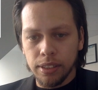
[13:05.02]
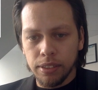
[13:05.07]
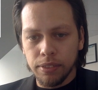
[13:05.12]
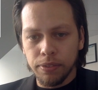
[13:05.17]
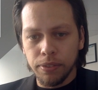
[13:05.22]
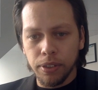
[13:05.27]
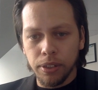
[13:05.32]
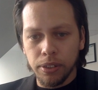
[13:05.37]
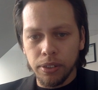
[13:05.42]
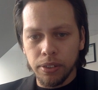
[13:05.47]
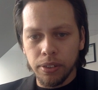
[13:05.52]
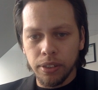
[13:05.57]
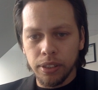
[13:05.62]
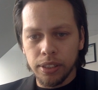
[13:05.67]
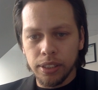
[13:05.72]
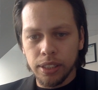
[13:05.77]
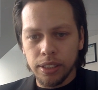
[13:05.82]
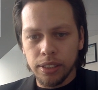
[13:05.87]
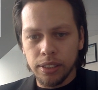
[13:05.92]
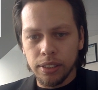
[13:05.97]
this further on.
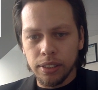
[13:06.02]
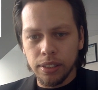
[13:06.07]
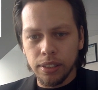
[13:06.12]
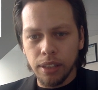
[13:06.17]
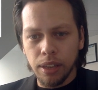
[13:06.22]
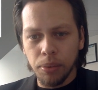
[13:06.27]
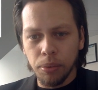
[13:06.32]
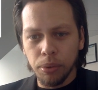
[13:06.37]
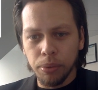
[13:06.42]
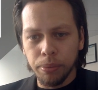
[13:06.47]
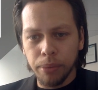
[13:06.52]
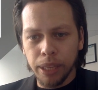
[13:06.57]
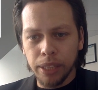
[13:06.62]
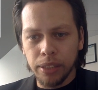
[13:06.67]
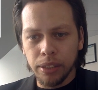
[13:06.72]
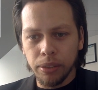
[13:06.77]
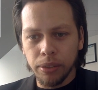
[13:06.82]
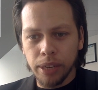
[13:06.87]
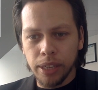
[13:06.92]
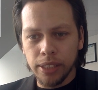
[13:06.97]
He says that would
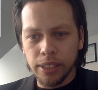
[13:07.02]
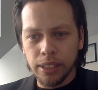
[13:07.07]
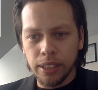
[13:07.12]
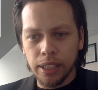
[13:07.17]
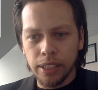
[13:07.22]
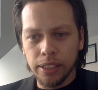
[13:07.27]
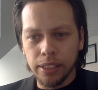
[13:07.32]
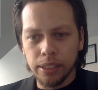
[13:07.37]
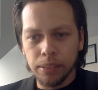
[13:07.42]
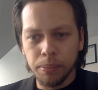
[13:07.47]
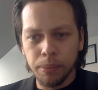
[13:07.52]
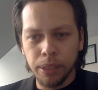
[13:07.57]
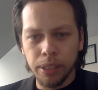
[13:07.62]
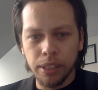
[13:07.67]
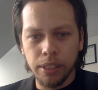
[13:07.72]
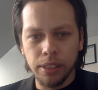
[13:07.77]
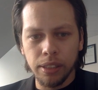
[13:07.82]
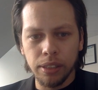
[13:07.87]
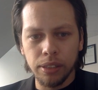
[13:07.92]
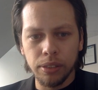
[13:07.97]
make the horizon line is
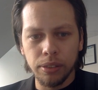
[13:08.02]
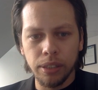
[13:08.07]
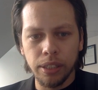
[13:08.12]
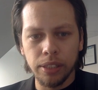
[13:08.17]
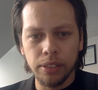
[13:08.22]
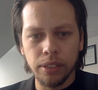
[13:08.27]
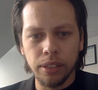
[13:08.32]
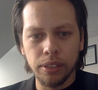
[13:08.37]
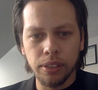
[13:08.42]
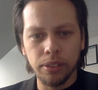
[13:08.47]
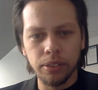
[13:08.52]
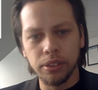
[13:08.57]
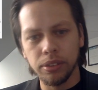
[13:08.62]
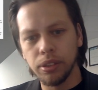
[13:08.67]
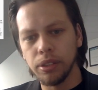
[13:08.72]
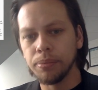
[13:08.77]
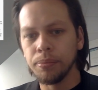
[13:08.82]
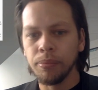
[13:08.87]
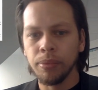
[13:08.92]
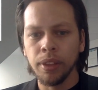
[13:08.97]
peak either train track or
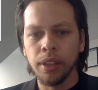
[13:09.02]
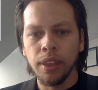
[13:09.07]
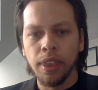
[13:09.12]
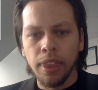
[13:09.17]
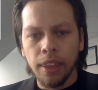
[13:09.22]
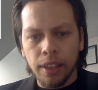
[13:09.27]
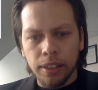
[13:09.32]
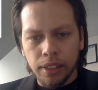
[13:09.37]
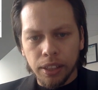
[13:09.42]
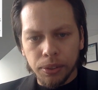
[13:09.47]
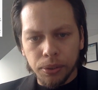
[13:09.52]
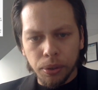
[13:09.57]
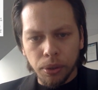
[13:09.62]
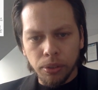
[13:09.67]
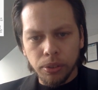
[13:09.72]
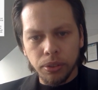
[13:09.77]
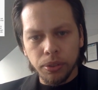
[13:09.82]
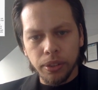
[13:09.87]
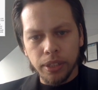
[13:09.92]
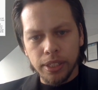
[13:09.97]
street. The
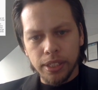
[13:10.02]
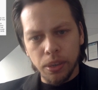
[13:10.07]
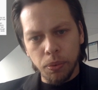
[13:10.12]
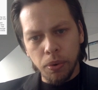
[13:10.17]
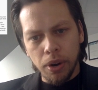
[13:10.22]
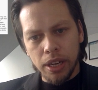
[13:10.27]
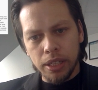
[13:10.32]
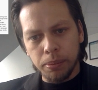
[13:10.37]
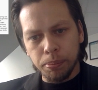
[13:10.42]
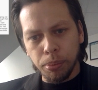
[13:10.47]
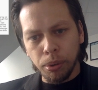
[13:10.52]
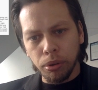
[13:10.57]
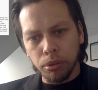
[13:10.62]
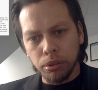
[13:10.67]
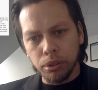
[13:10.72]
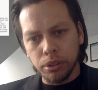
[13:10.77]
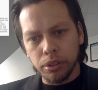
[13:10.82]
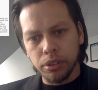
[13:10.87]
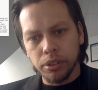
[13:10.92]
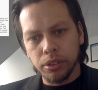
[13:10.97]
tall tree is a white
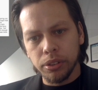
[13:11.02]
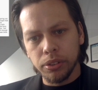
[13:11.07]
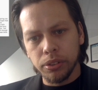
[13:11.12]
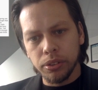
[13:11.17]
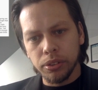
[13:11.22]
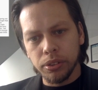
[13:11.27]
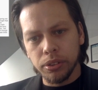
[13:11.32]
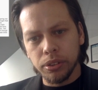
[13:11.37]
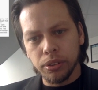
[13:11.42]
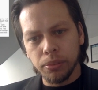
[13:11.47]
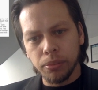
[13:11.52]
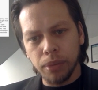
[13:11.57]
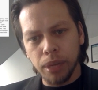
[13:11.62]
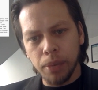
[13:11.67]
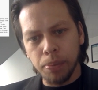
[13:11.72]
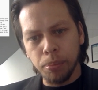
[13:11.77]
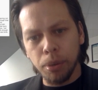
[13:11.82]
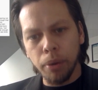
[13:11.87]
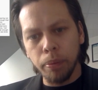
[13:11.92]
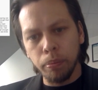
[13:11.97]
poplar,
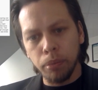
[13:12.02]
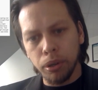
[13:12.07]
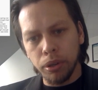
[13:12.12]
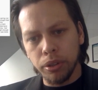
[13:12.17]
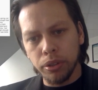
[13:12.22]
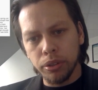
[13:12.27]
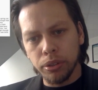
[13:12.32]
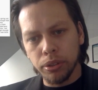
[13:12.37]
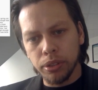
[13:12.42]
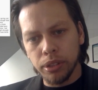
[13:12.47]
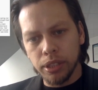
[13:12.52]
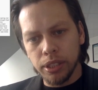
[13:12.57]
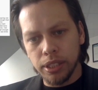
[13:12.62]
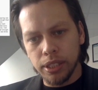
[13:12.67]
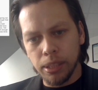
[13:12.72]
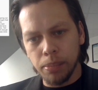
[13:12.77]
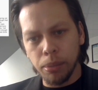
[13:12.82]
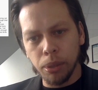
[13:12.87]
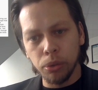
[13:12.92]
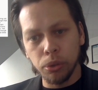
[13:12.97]
so this is
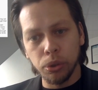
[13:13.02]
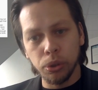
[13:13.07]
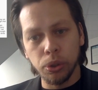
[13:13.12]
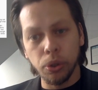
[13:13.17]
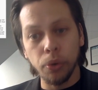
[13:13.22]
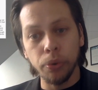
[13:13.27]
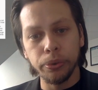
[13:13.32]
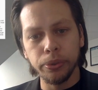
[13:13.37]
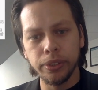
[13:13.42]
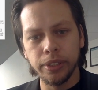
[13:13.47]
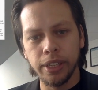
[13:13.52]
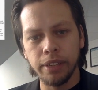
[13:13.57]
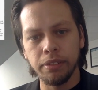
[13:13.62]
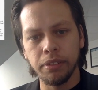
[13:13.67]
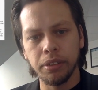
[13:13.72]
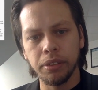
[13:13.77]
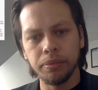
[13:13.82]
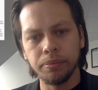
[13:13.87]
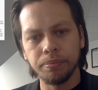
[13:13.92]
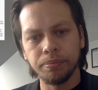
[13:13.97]
about zone
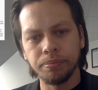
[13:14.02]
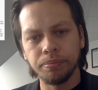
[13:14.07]
7.